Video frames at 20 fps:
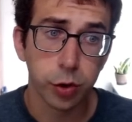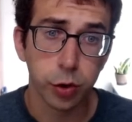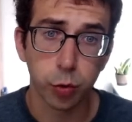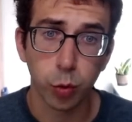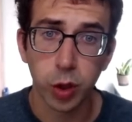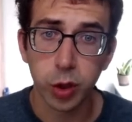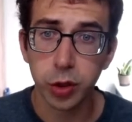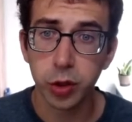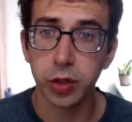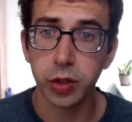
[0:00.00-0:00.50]

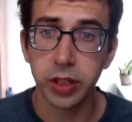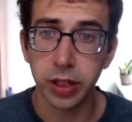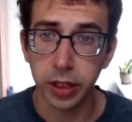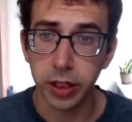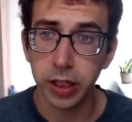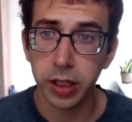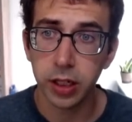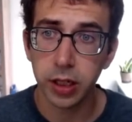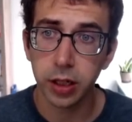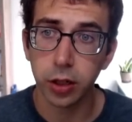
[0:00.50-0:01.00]
want to
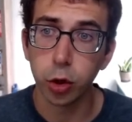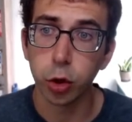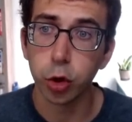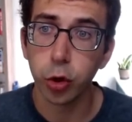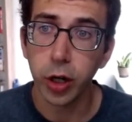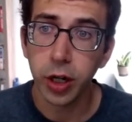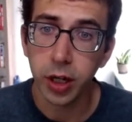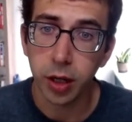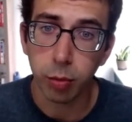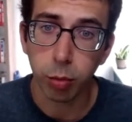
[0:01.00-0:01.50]
delete their
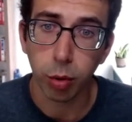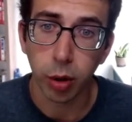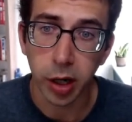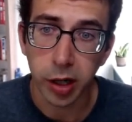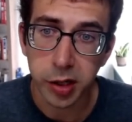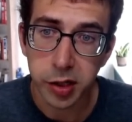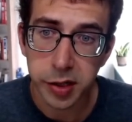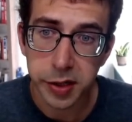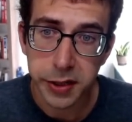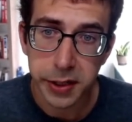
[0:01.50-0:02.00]
training
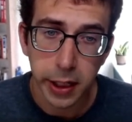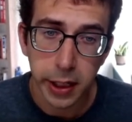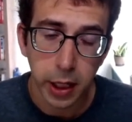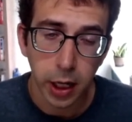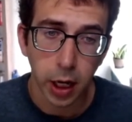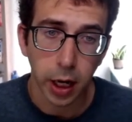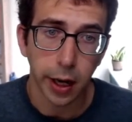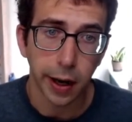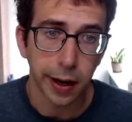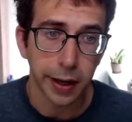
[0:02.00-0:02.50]
points,
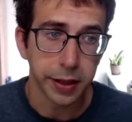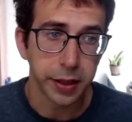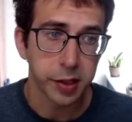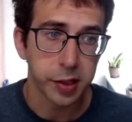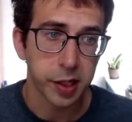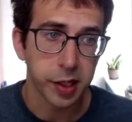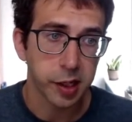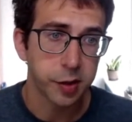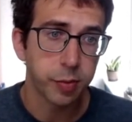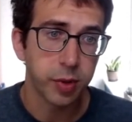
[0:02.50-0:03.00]
uh, and this
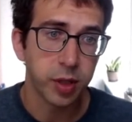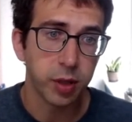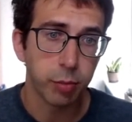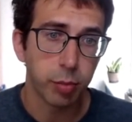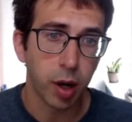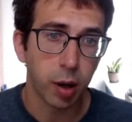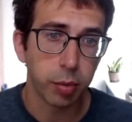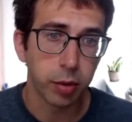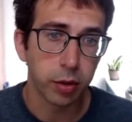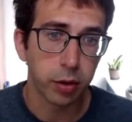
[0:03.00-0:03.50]
has been
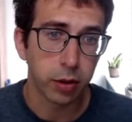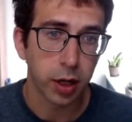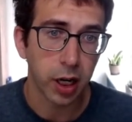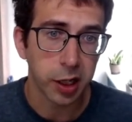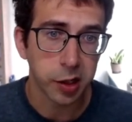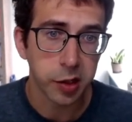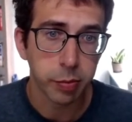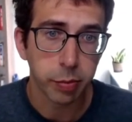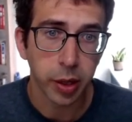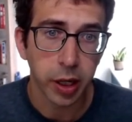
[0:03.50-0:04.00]

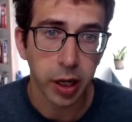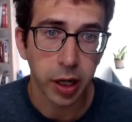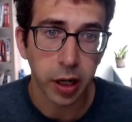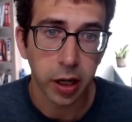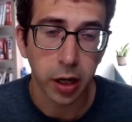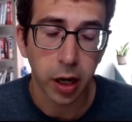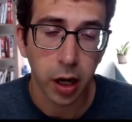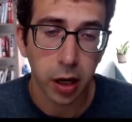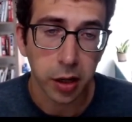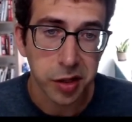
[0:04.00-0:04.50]
popularized by
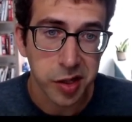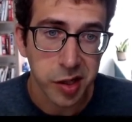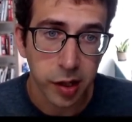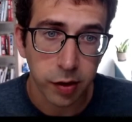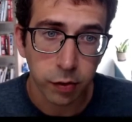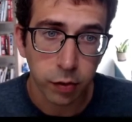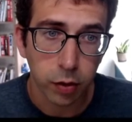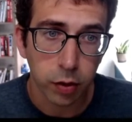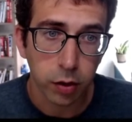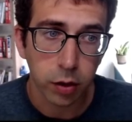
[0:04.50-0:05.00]
uh,
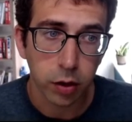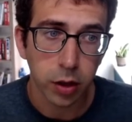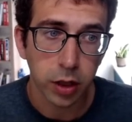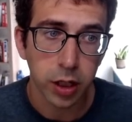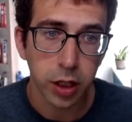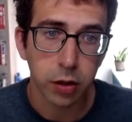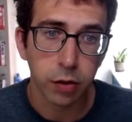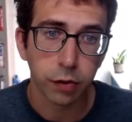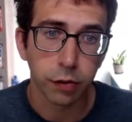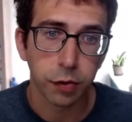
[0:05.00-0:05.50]
several
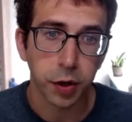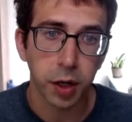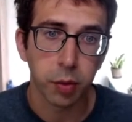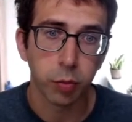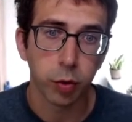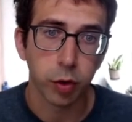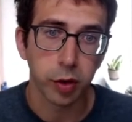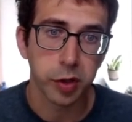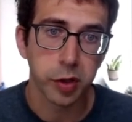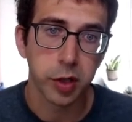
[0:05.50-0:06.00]
legal
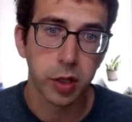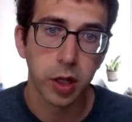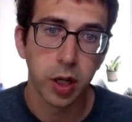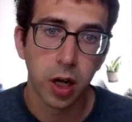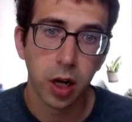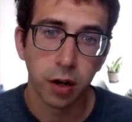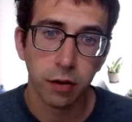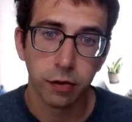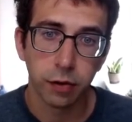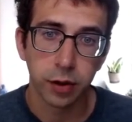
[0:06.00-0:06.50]
frameworks
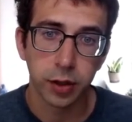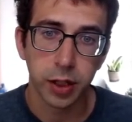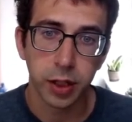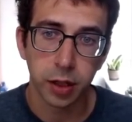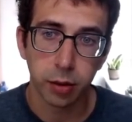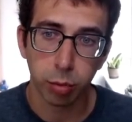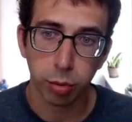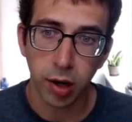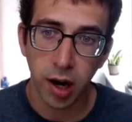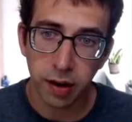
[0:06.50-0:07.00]
for data
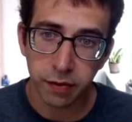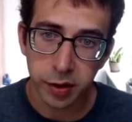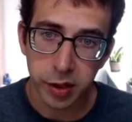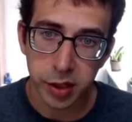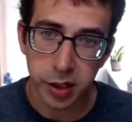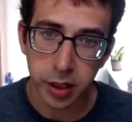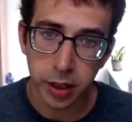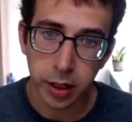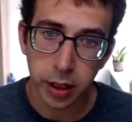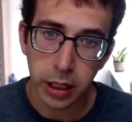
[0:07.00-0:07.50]

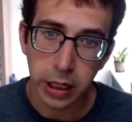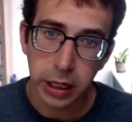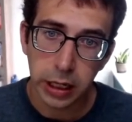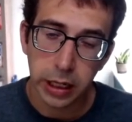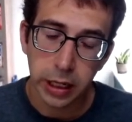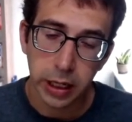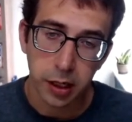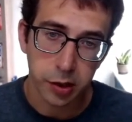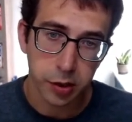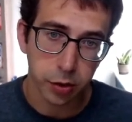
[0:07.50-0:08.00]
privacy.
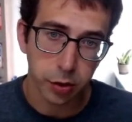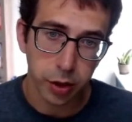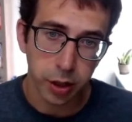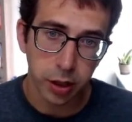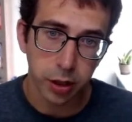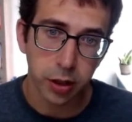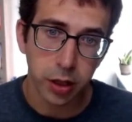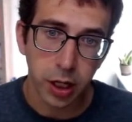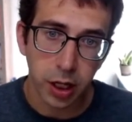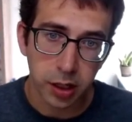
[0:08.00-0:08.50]
And so here
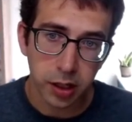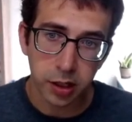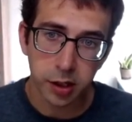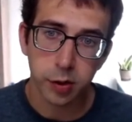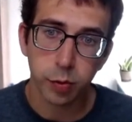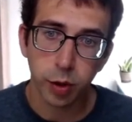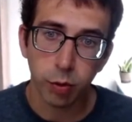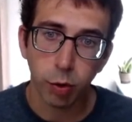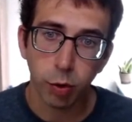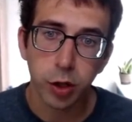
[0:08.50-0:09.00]
the idea is
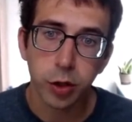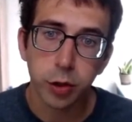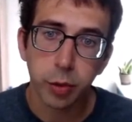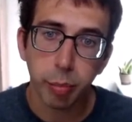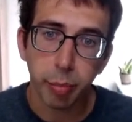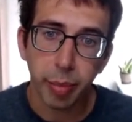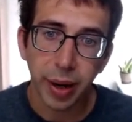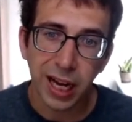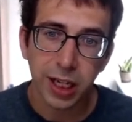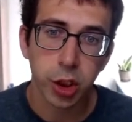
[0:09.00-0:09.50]
we want to
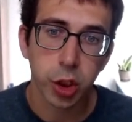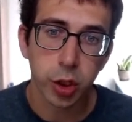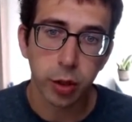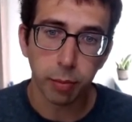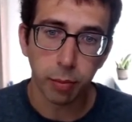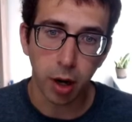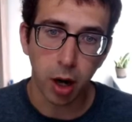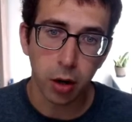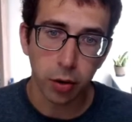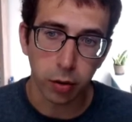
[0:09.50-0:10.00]
patch the
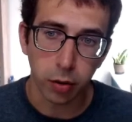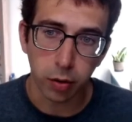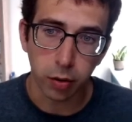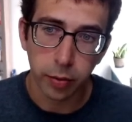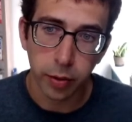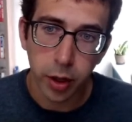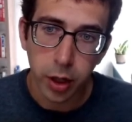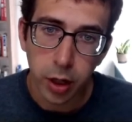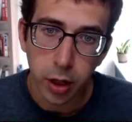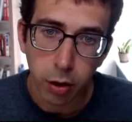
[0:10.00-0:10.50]
model
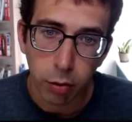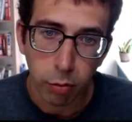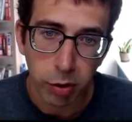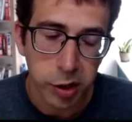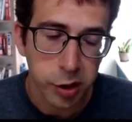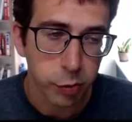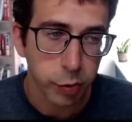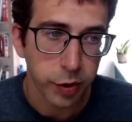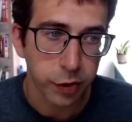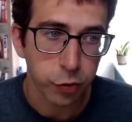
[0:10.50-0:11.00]

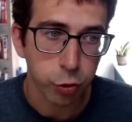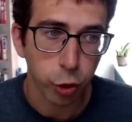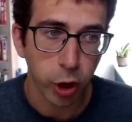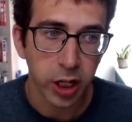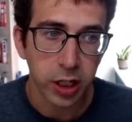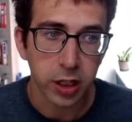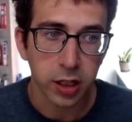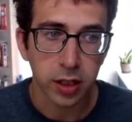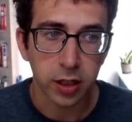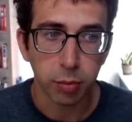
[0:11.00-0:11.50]
once we've
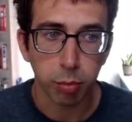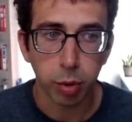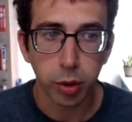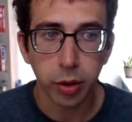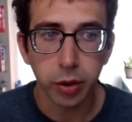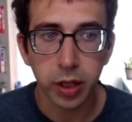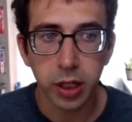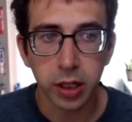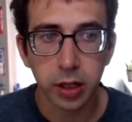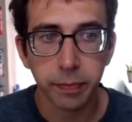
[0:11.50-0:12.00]
trained and
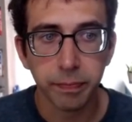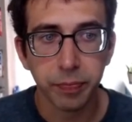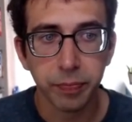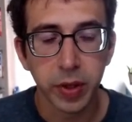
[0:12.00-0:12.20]
deployed it